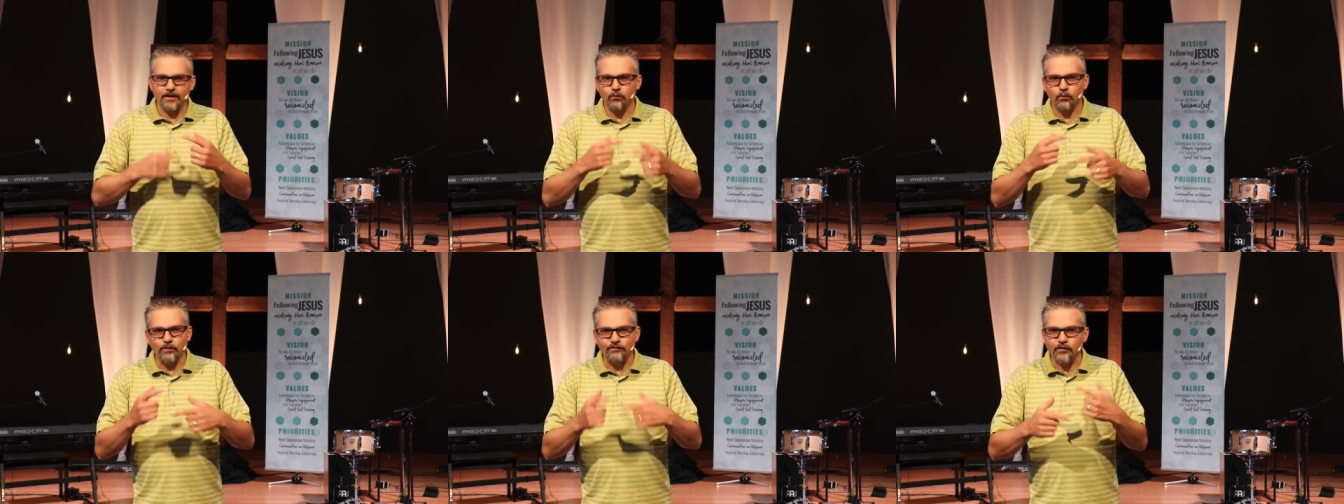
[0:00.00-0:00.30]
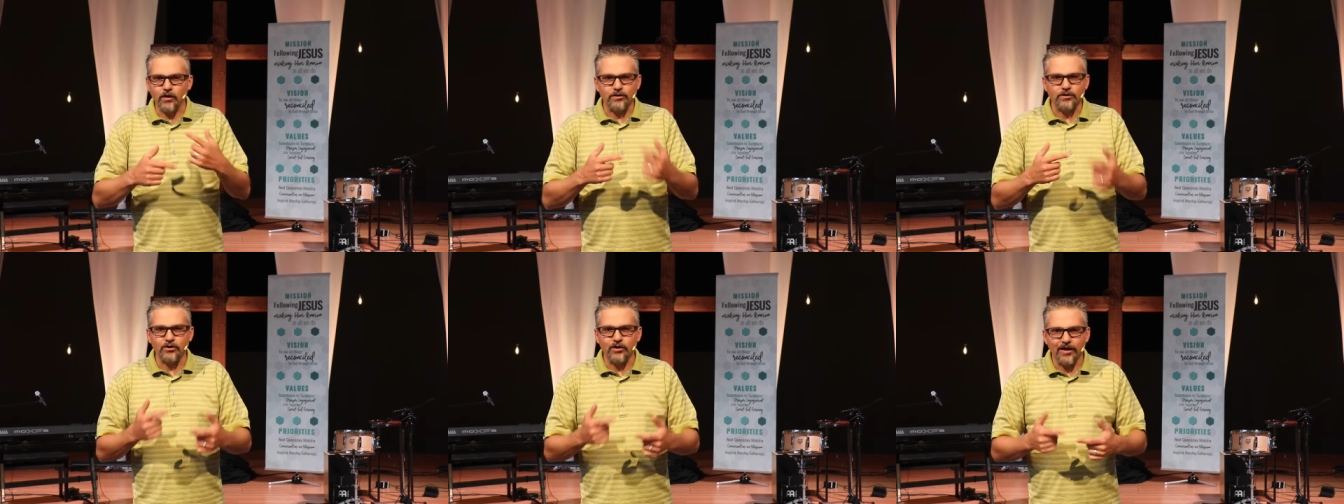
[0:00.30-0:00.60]
we've
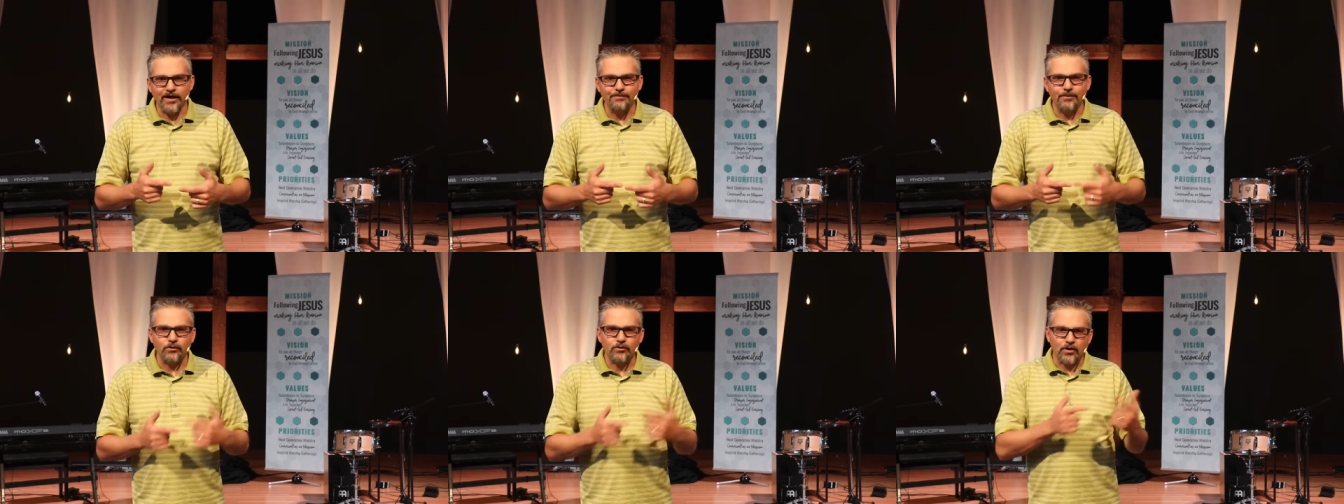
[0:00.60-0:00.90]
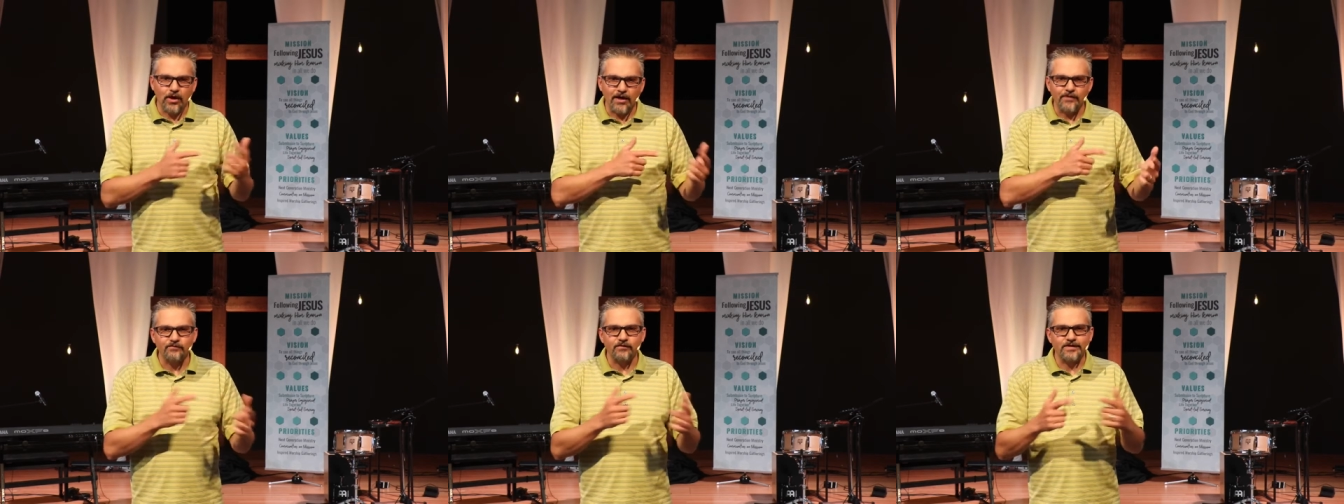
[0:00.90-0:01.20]
talked a lot about
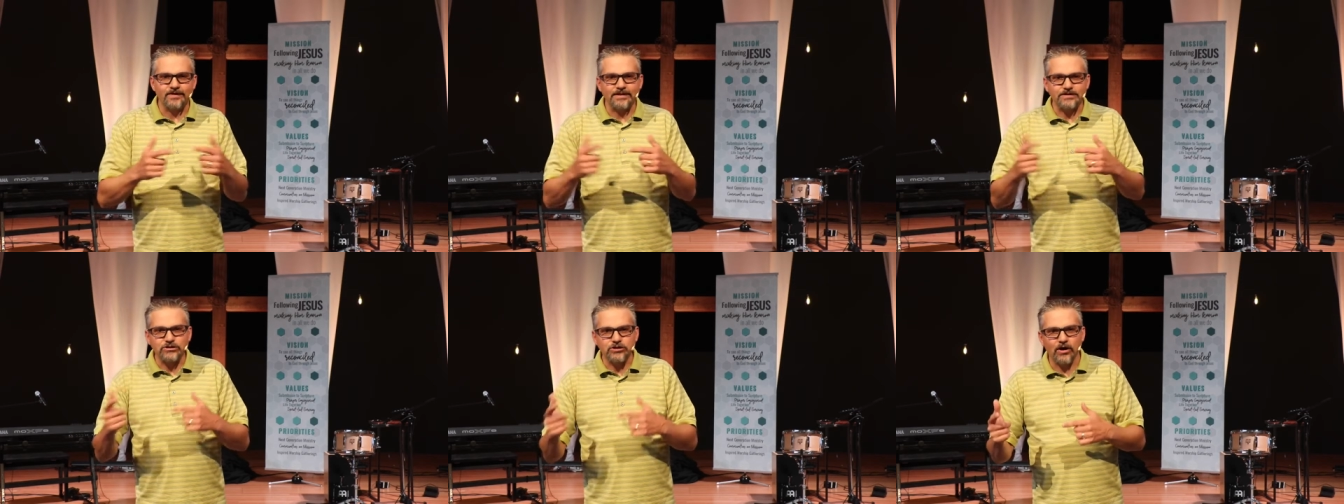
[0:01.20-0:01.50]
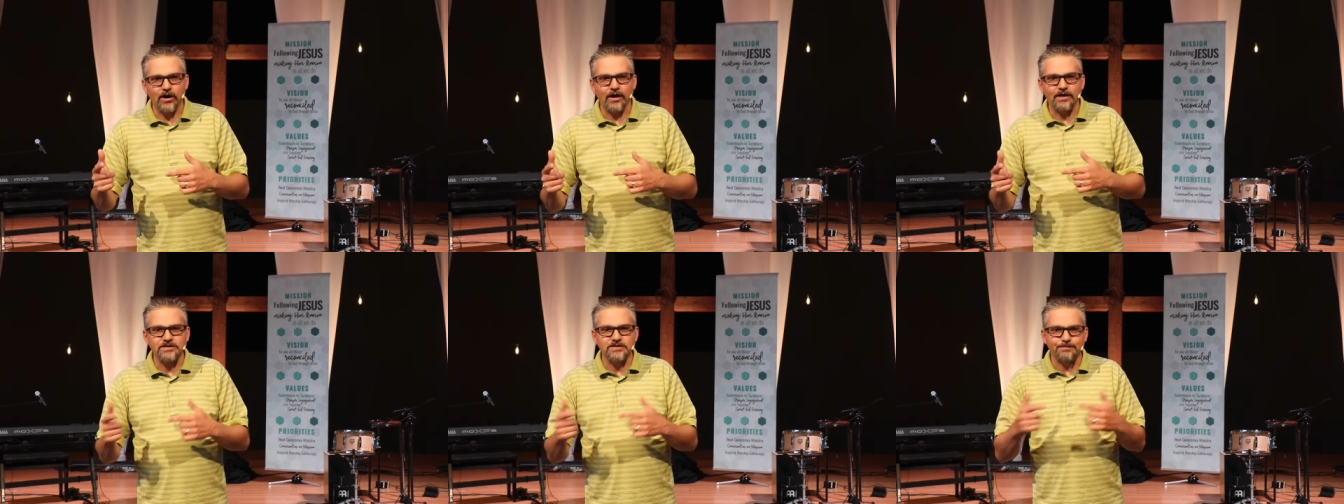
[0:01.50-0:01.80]
conflict that's
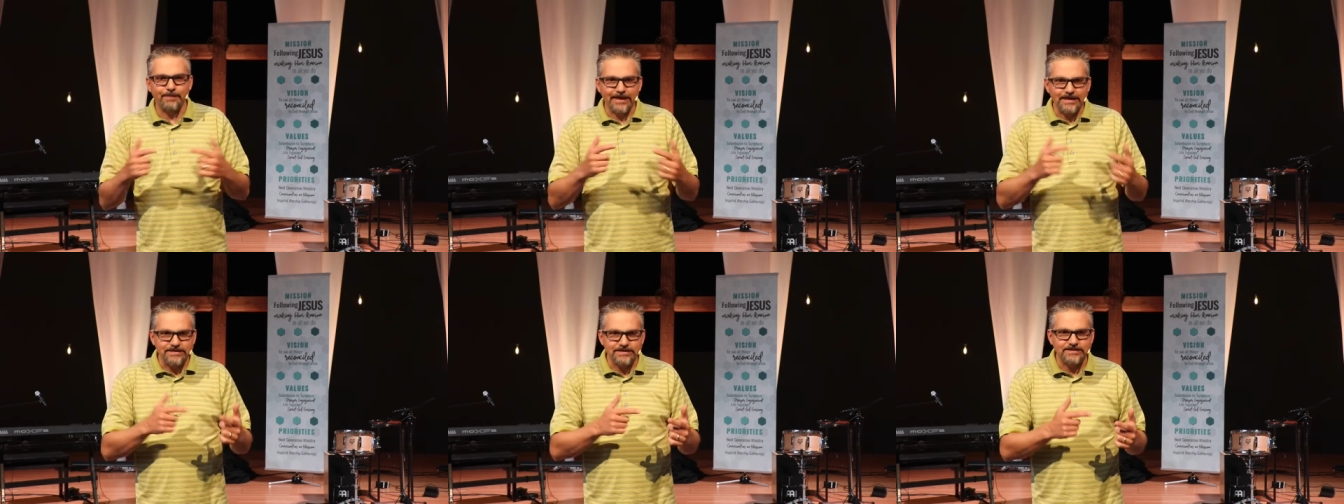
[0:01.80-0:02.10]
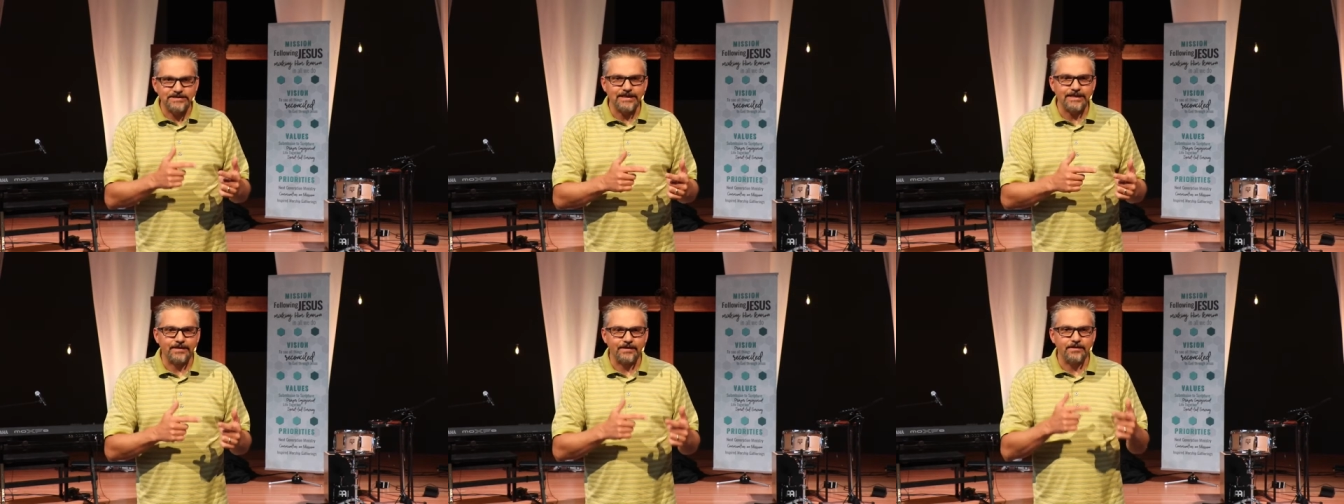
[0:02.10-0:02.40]
caused by
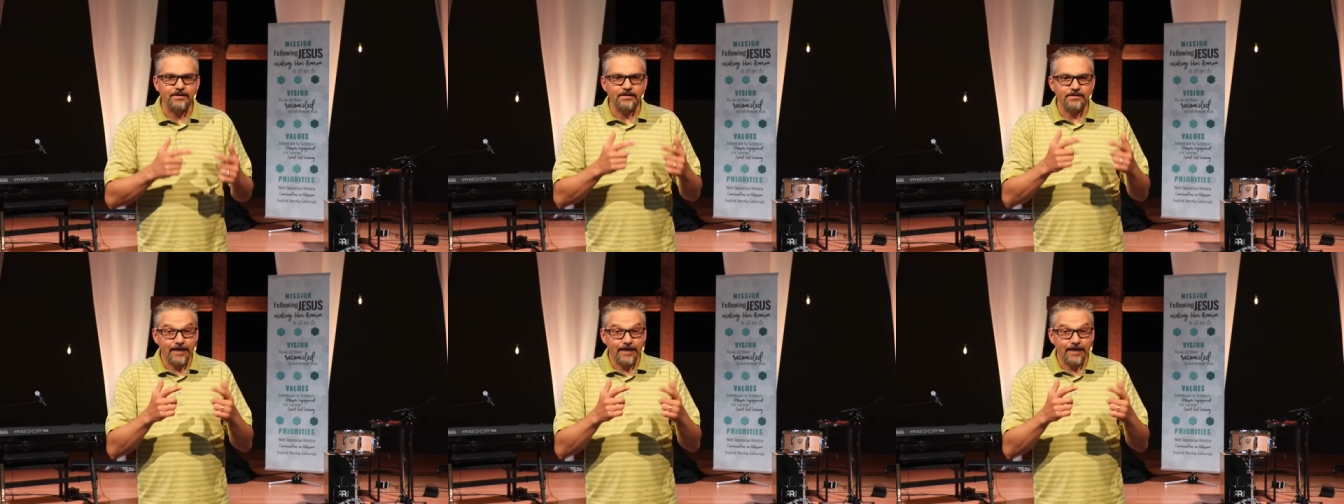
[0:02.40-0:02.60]
sin,